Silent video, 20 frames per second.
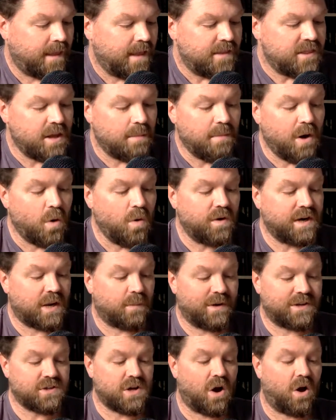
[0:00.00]
The moaning
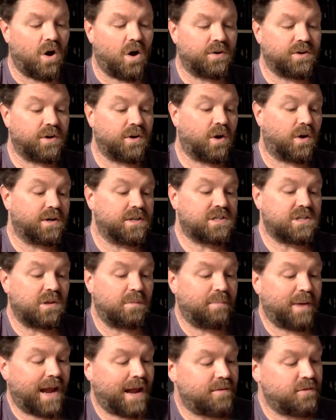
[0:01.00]
went on until
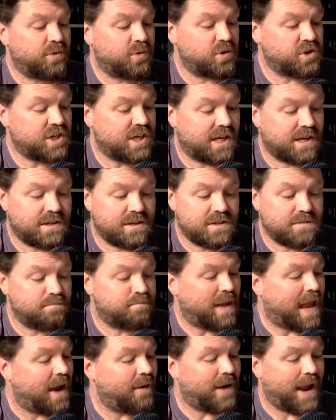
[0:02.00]
Pan thought she couldn't
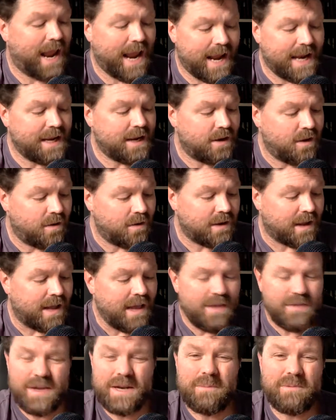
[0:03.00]
bear it any longer,
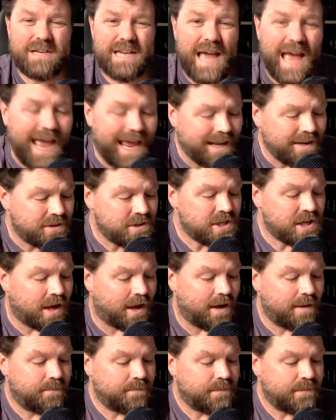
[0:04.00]
that it would end
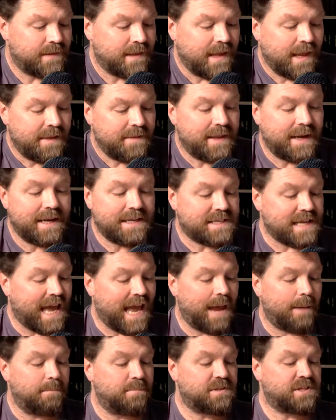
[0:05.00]
her. Then it
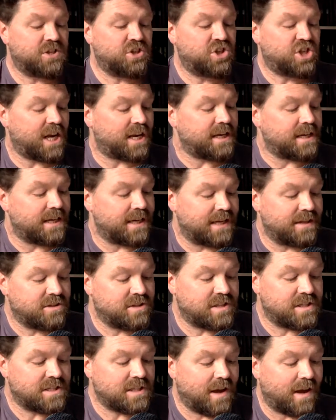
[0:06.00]
ebbed gently
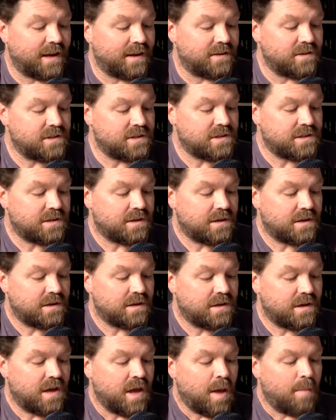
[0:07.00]
into silence.
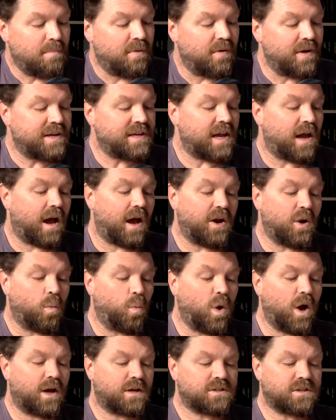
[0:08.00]
Meridiana
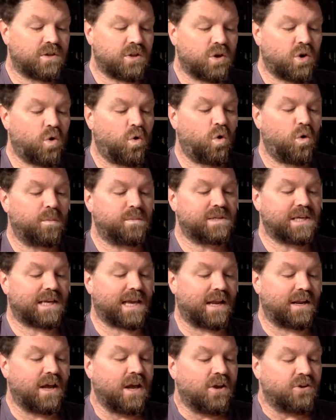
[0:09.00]
worked at the corpse
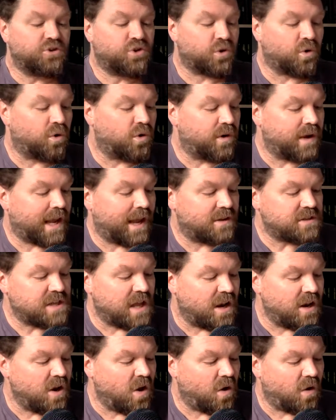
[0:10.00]
again, drawing out a
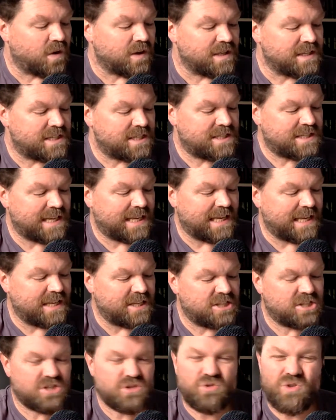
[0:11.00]
long, sticky
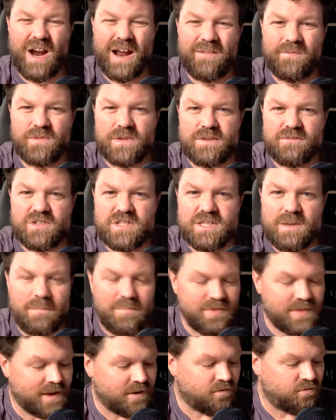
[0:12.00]
strand of
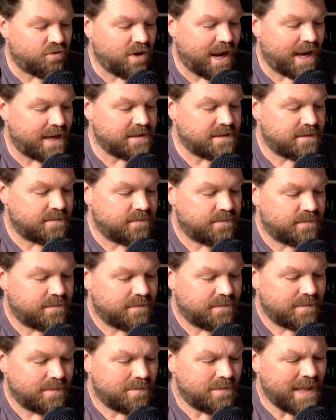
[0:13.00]
something red.
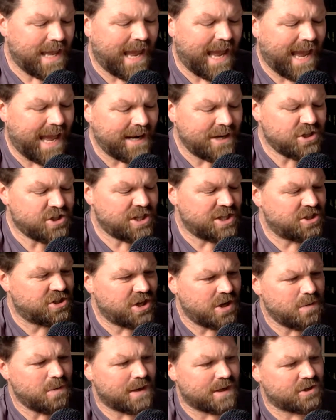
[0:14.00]
"What the hell is she
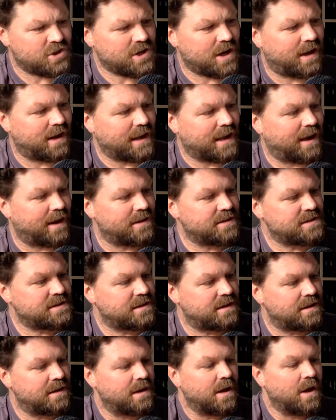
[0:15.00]
doing?" Charlie asked.
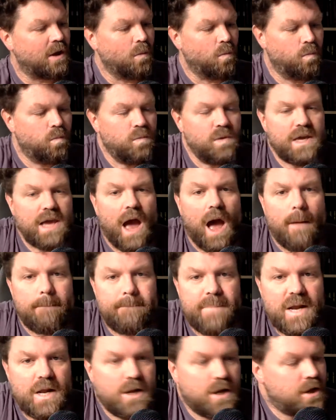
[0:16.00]
"We are
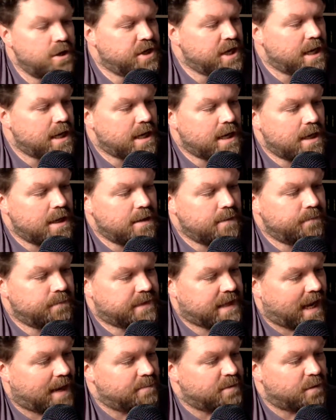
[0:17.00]
building,"
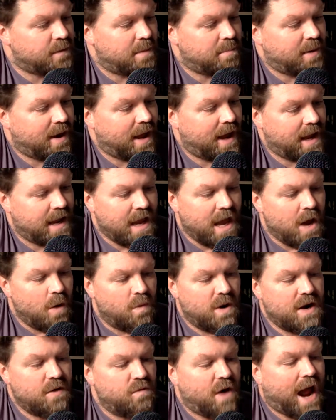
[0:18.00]
came the reply.
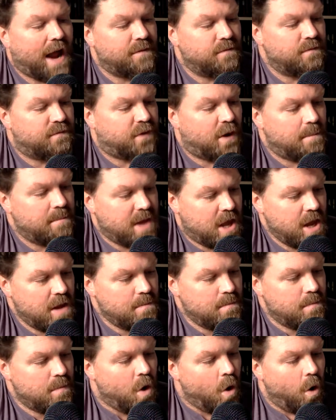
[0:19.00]
"We ran from
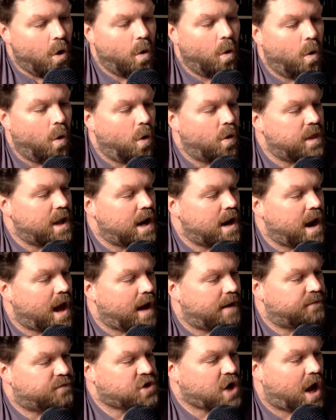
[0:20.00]
him all the
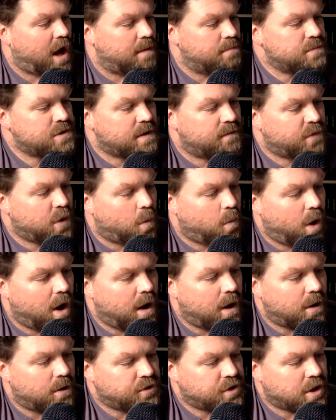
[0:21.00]
lifetimes of the
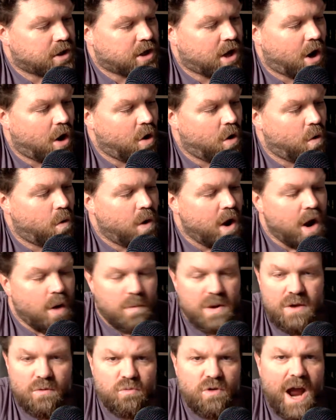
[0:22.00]
world ago.
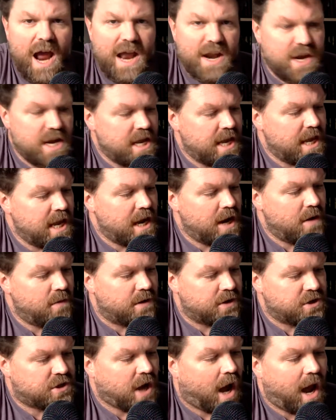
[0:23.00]
We ran here
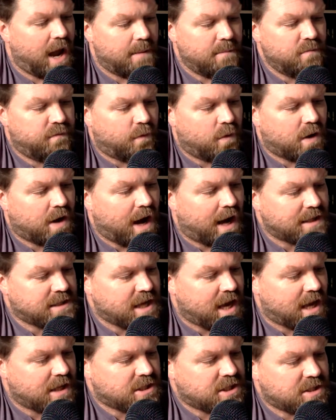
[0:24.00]
and time forgot
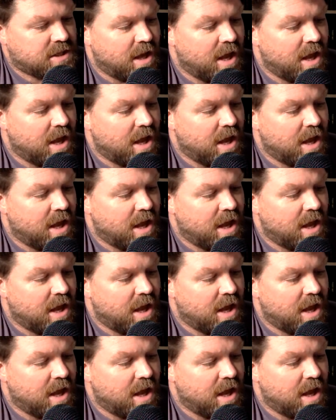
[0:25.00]
us.